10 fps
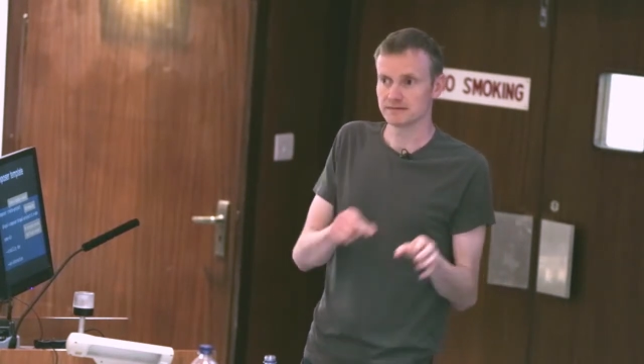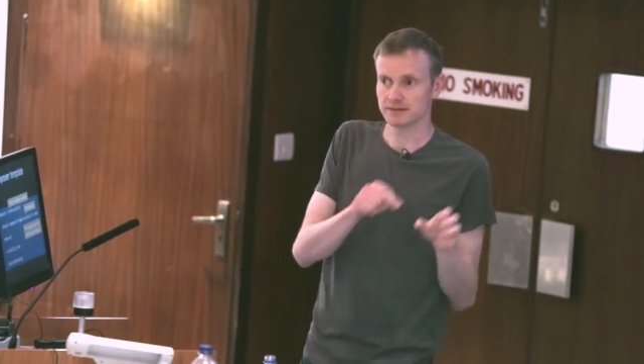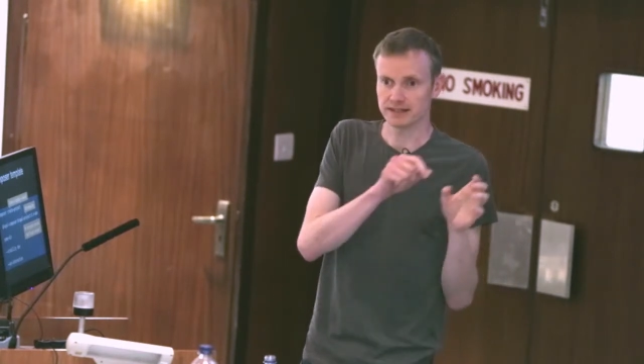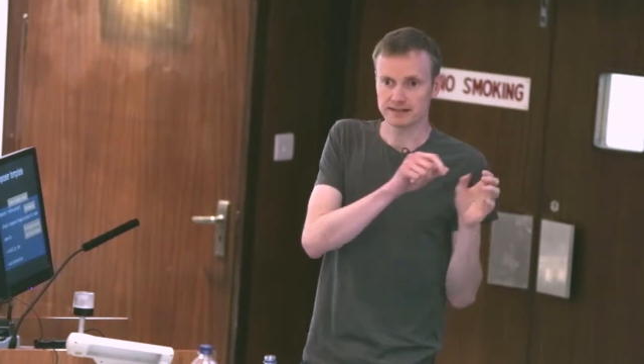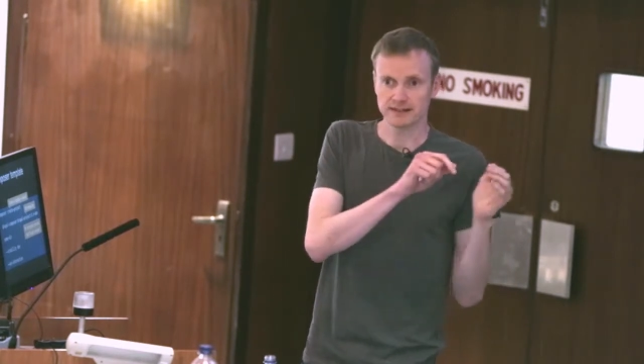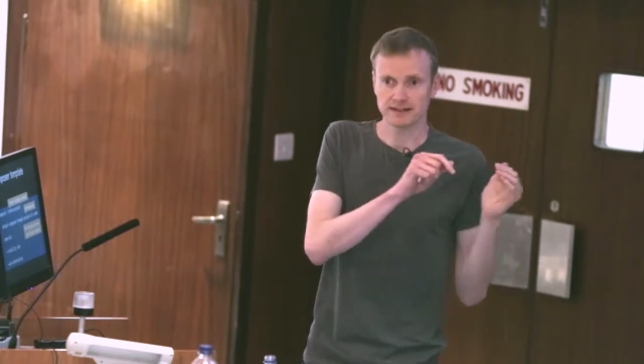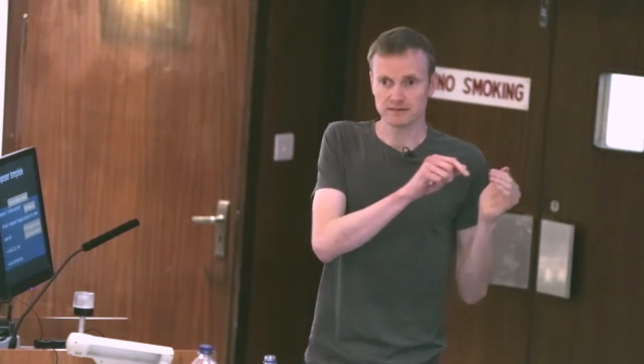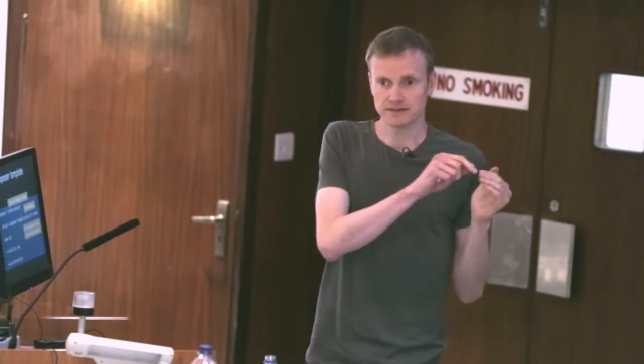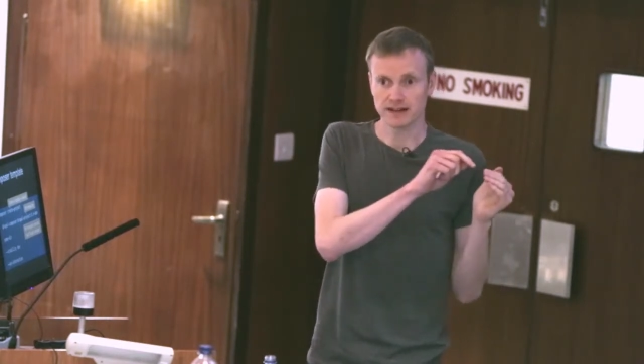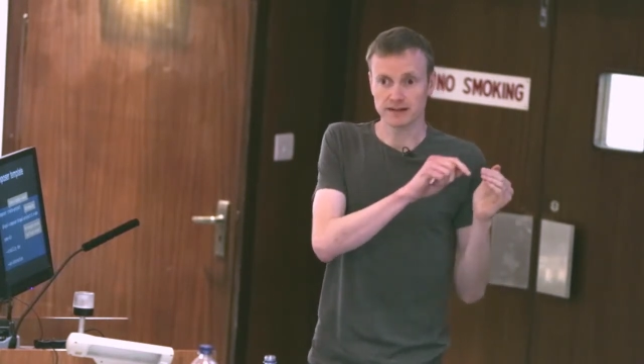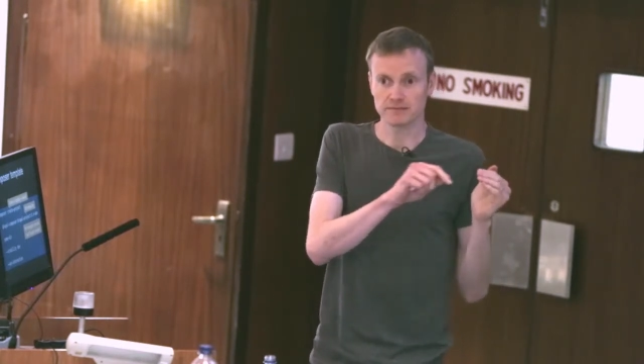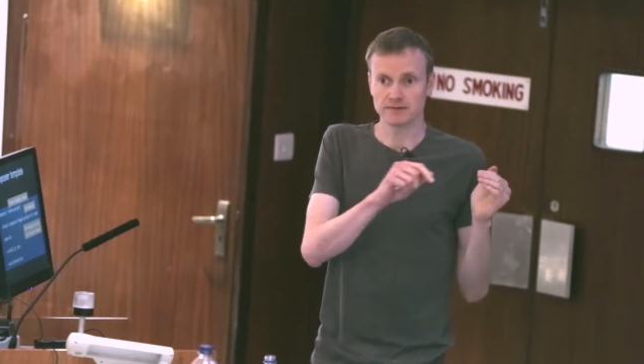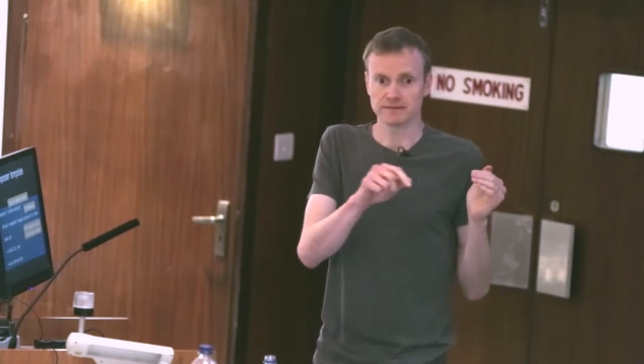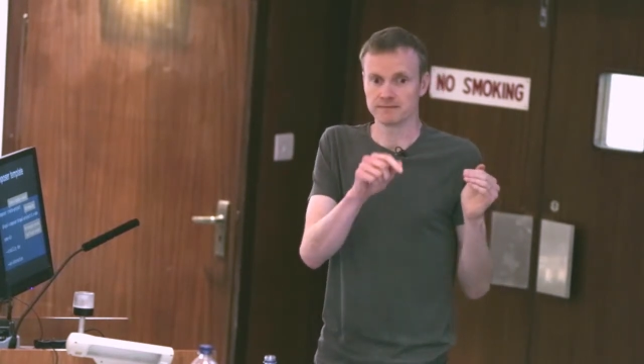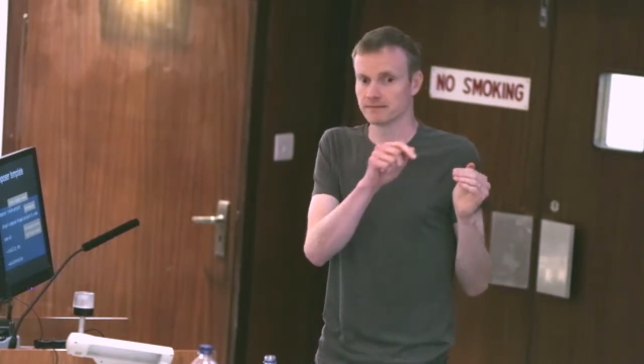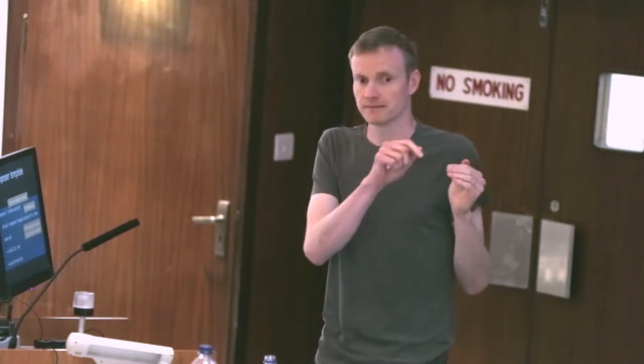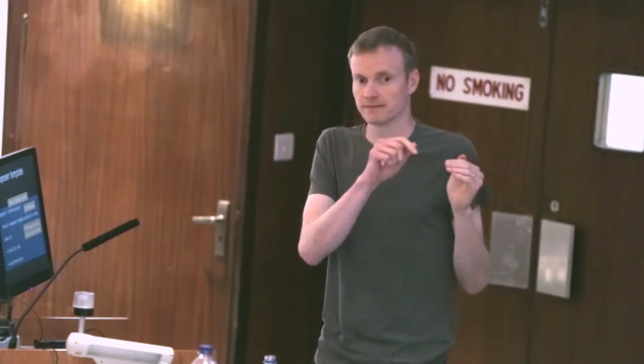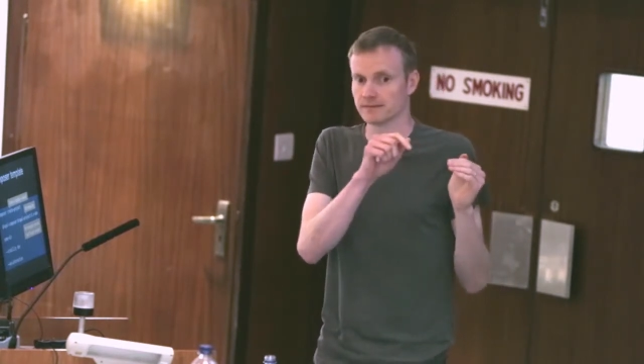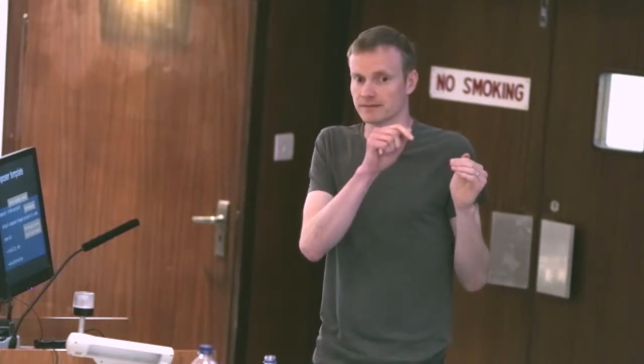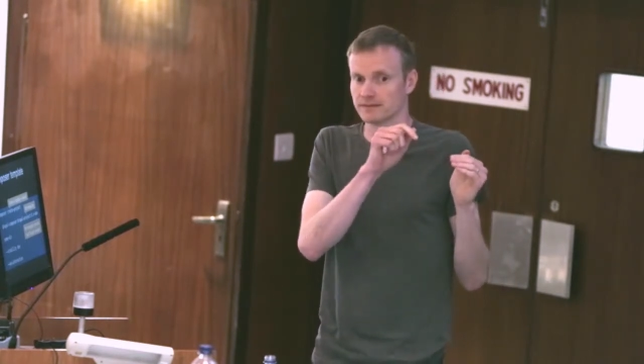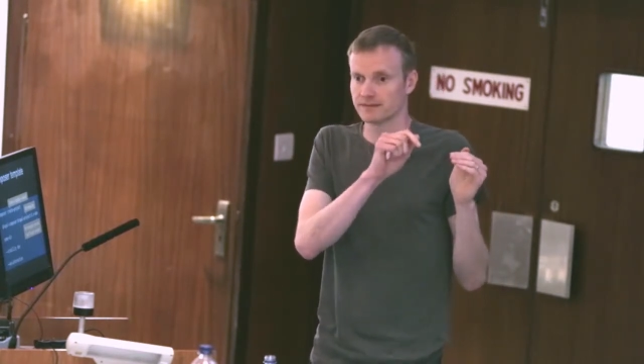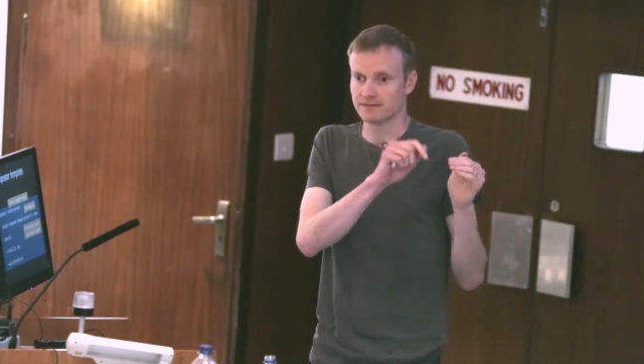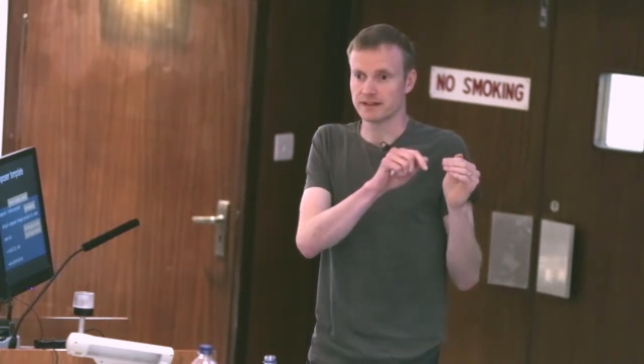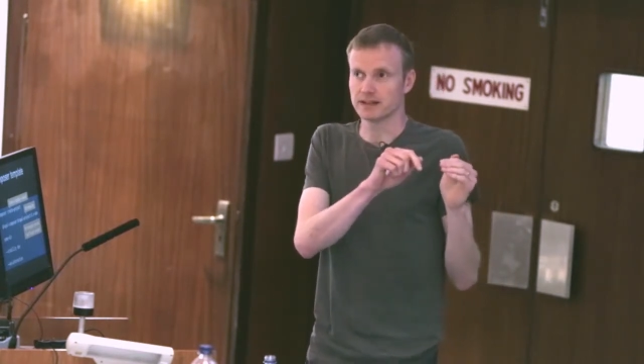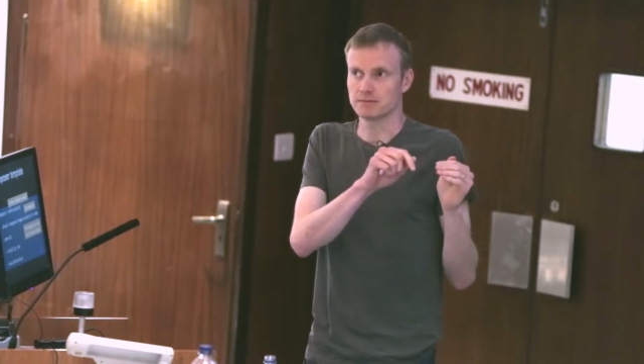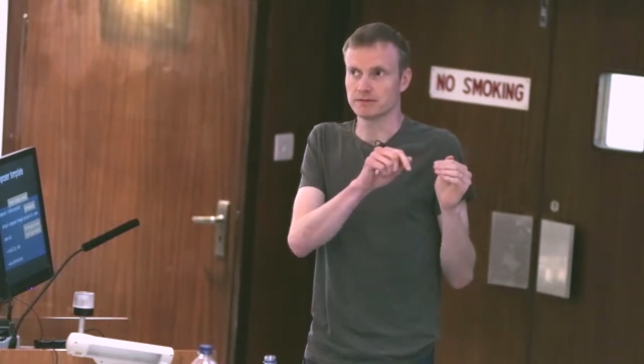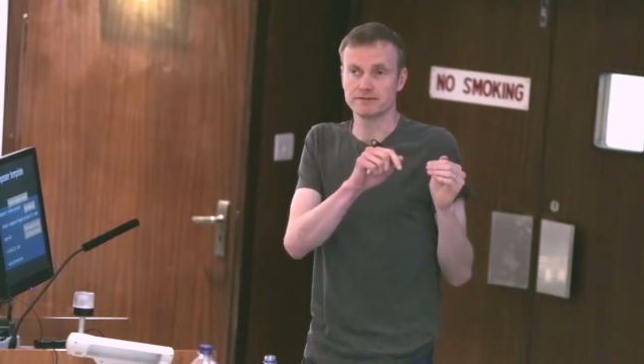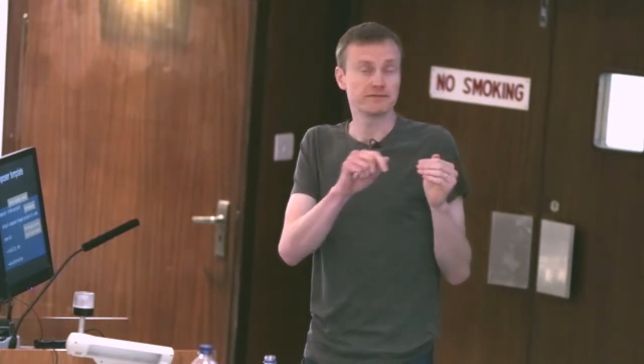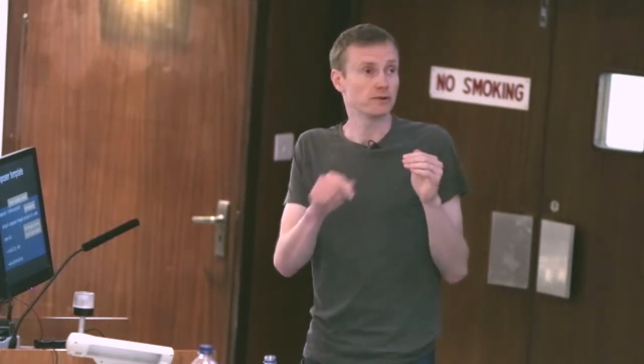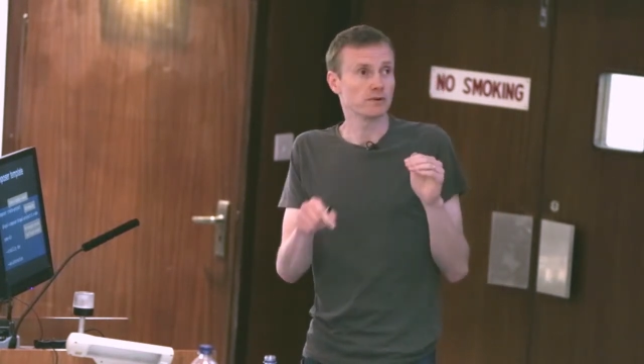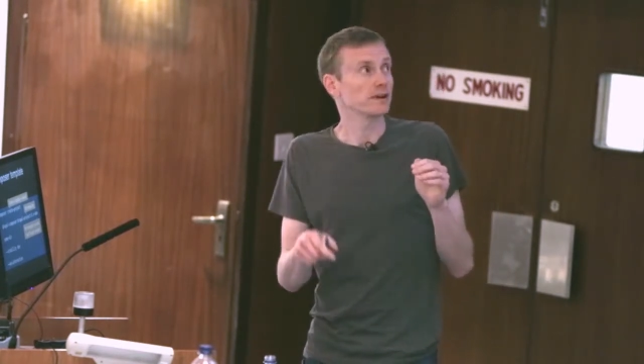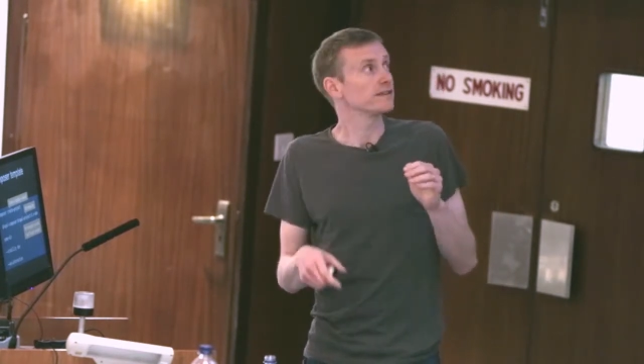and we can say I want 8.3.4,